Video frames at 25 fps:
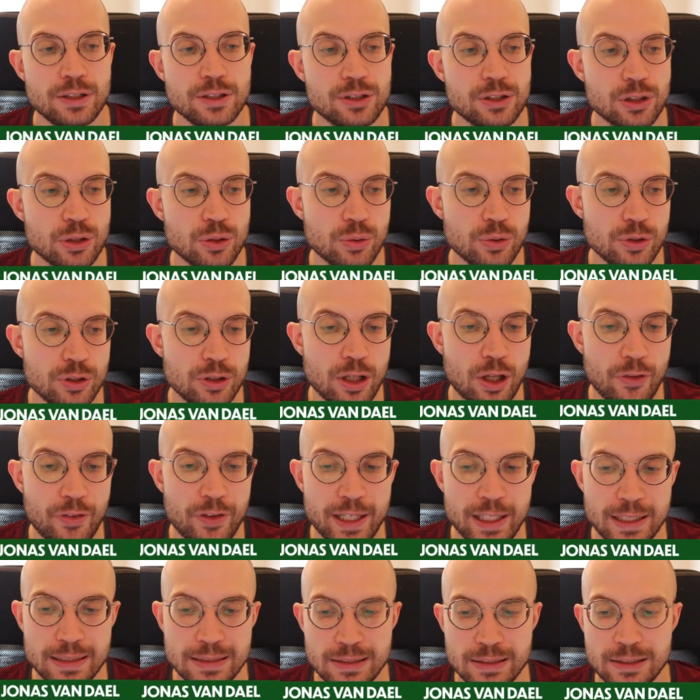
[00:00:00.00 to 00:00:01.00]
So
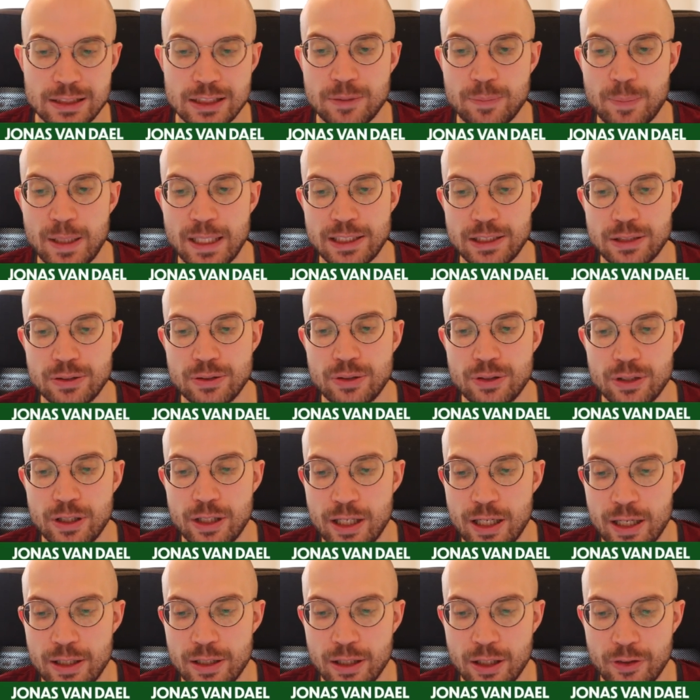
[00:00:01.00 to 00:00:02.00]
nothing special,
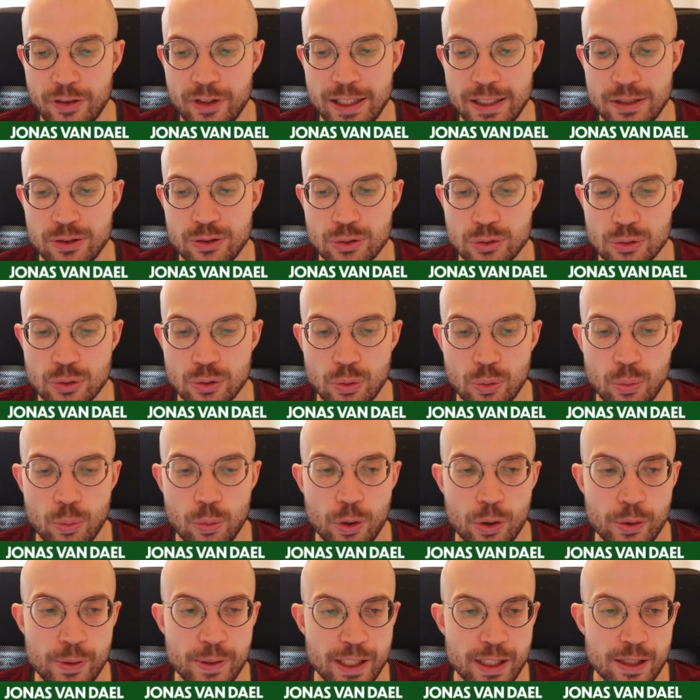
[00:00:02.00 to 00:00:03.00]
nothing to
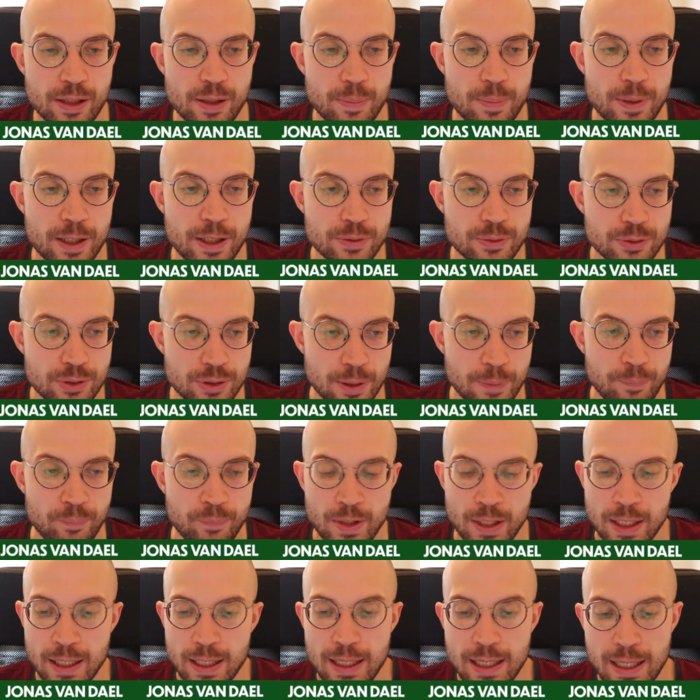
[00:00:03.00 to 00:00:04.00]
worry about.
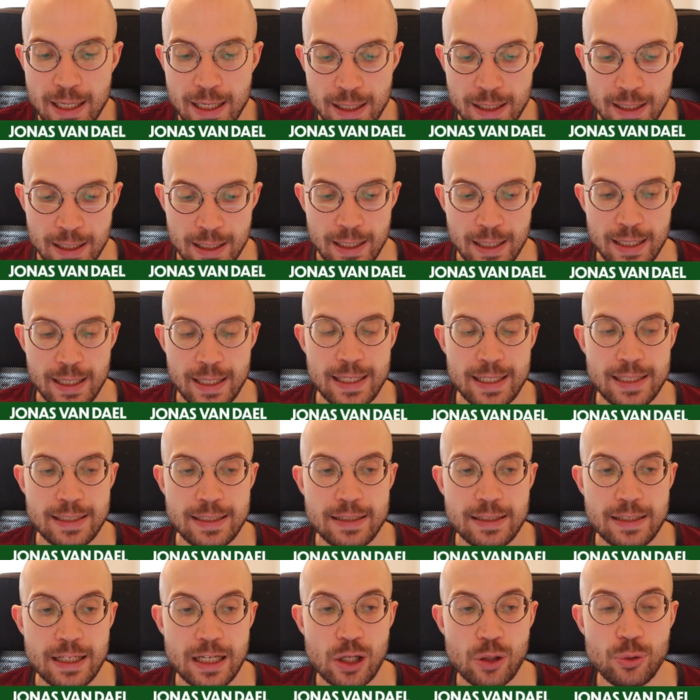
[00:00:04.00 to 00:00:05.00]

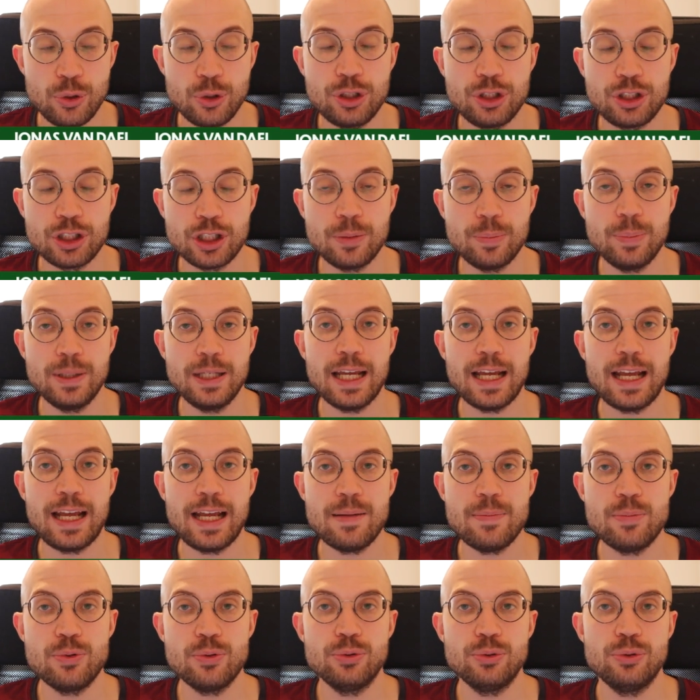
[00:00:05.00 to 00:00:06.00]
And now you should be
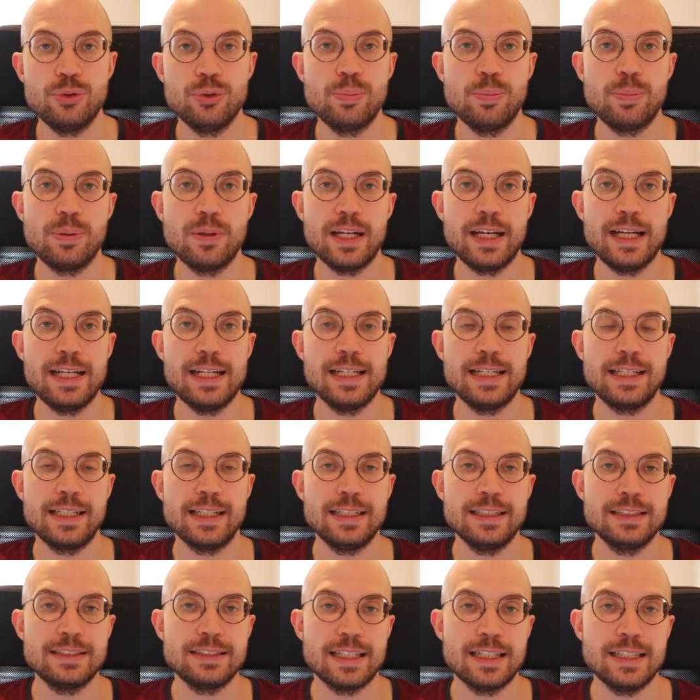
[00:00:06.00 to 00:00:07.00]
able to play the
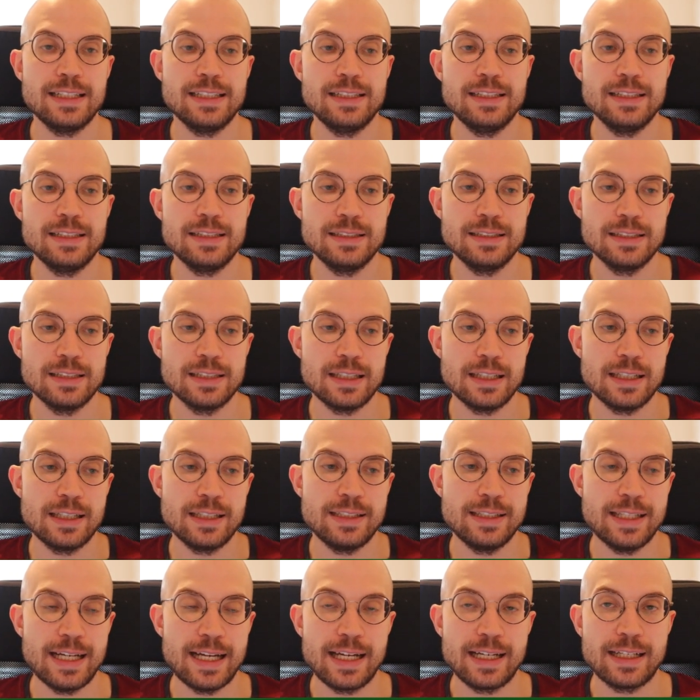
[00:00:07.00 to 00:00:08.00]
King's Indian
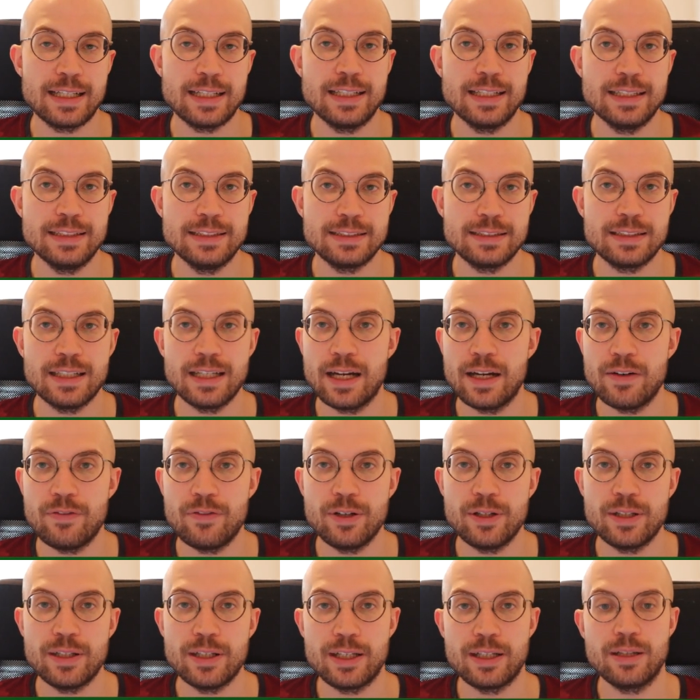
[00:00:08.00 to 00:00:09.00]
attack against
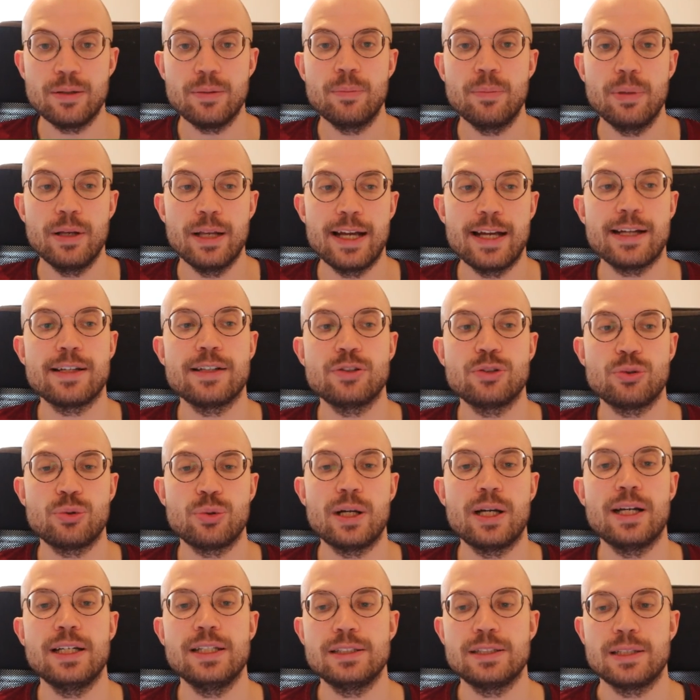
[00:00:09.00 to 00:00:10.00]
everything black
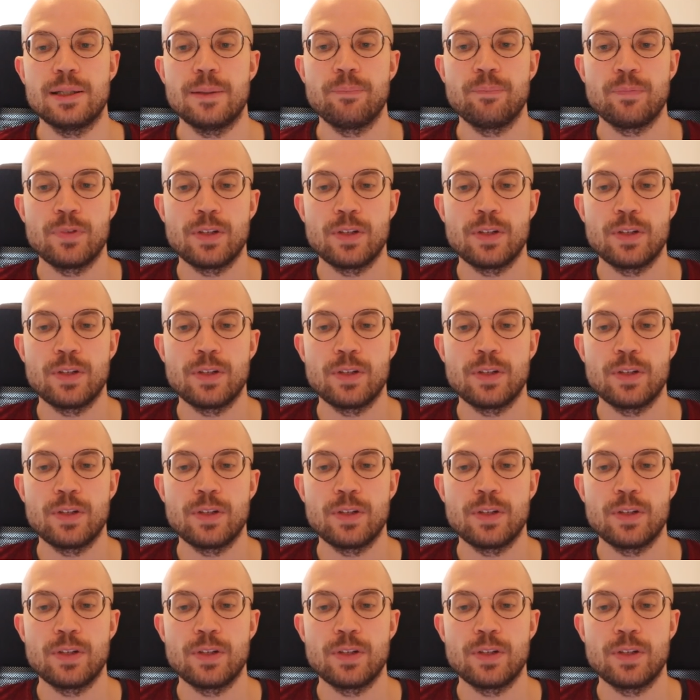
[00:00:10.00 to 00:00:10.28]
tries.